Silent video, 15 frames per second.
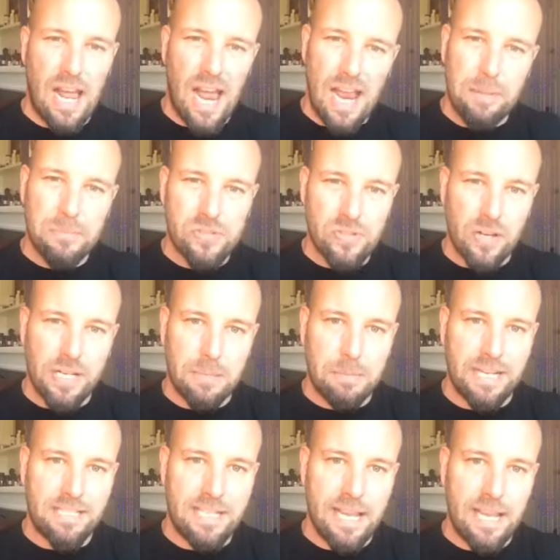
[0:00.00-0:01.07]
I'm starting
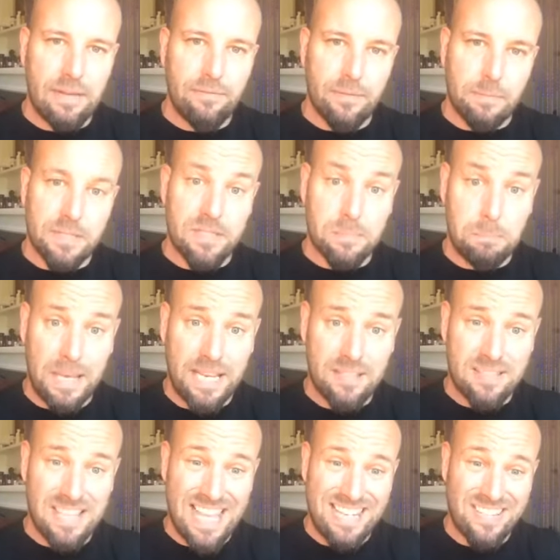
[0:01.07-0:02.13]
my day from a space
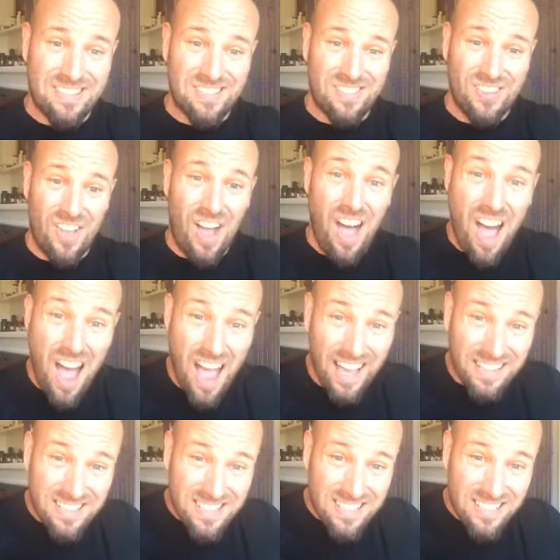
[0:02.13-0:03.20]
that is
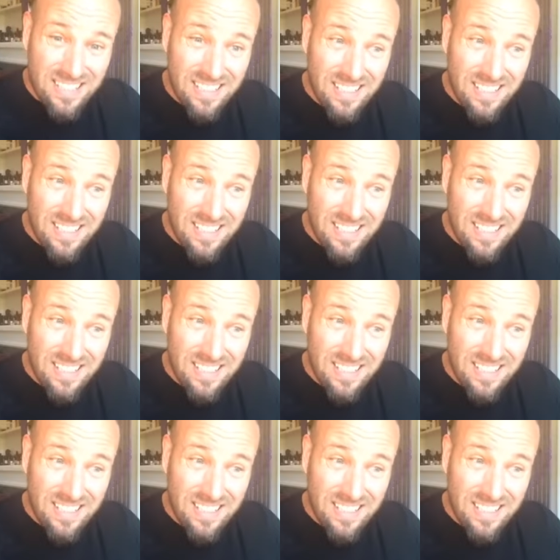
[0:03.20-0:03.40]
not